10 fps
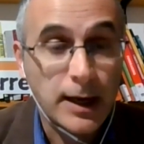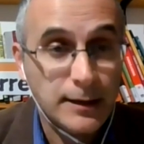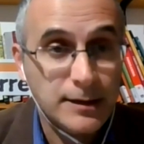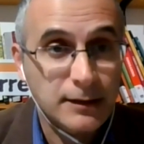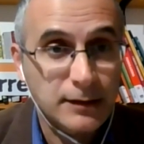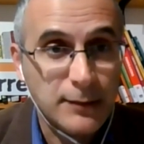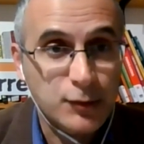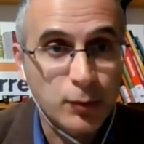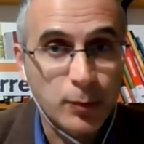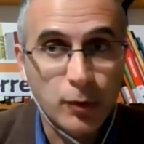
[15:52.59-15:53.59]
and
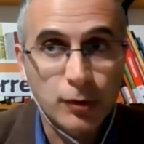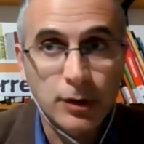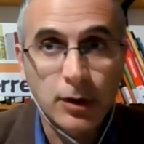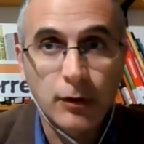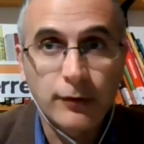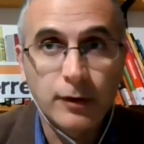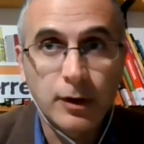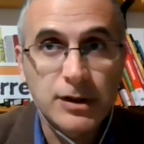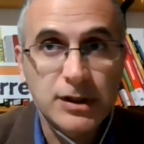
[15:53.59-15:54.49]
sometimes support of